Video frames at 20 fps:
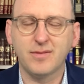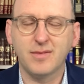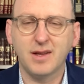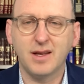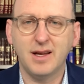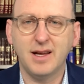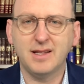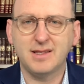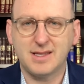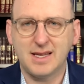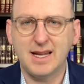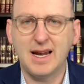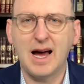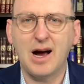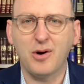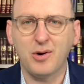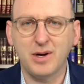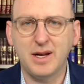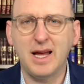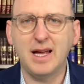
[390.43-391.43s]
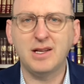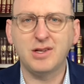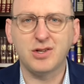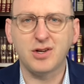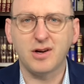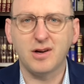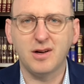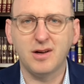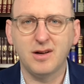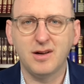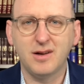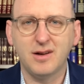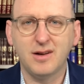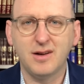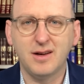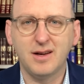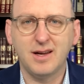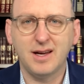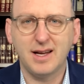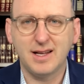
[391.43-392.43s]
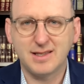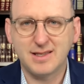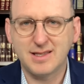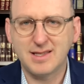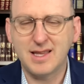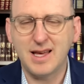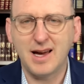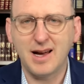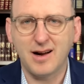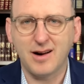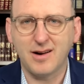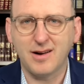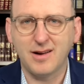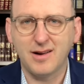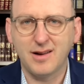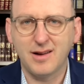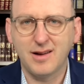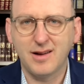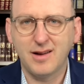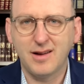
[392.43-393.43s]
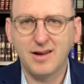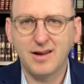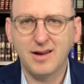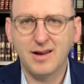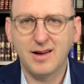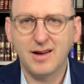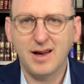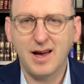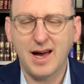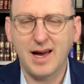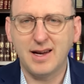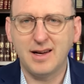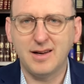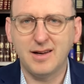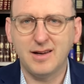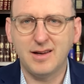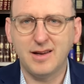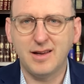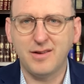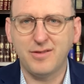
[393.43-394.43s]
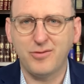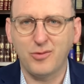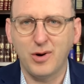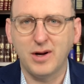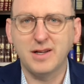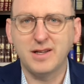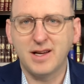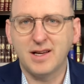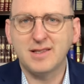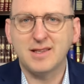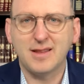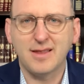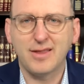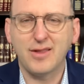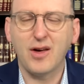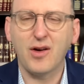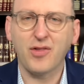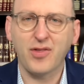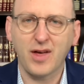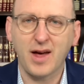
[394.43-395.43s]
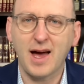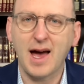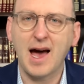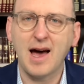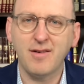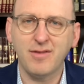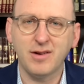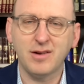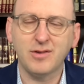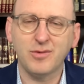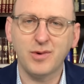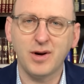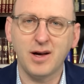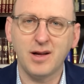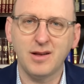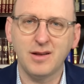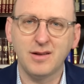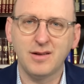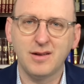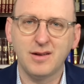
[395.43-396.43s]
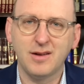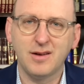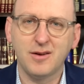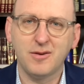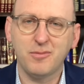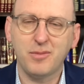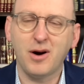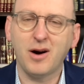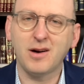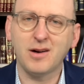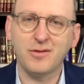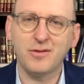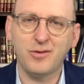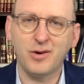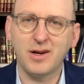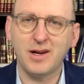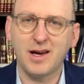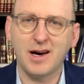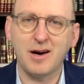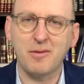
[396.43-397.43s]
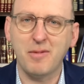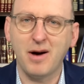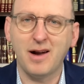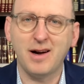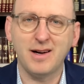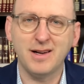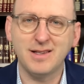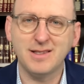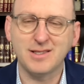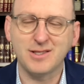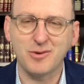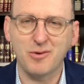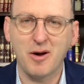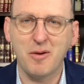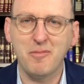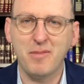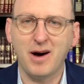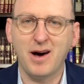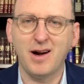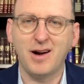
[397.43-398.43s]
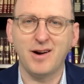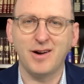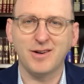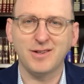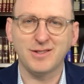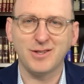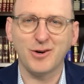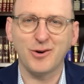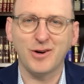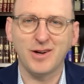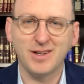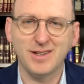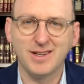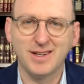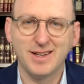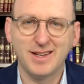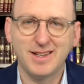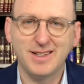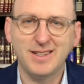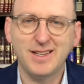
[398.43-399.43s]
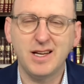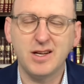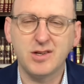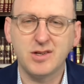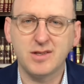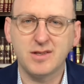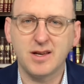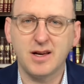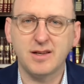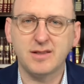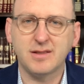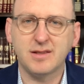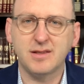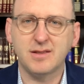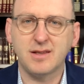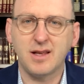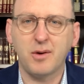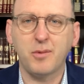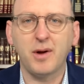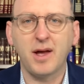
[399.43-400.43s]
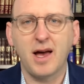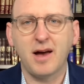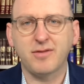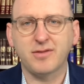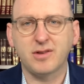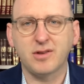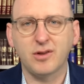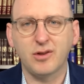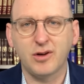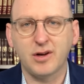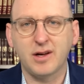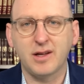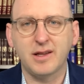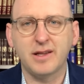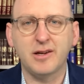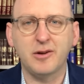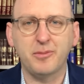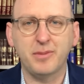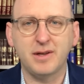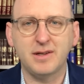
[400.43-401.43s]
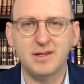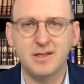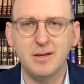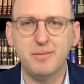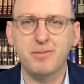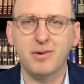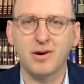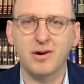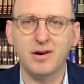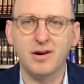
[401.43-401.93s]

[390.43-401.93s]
It's in our nature. It's there. And if one doesn't think they have it, well, part of what Nachmanides, the Ramban, and our Torah teaches us is that we have to look a little bit deeper.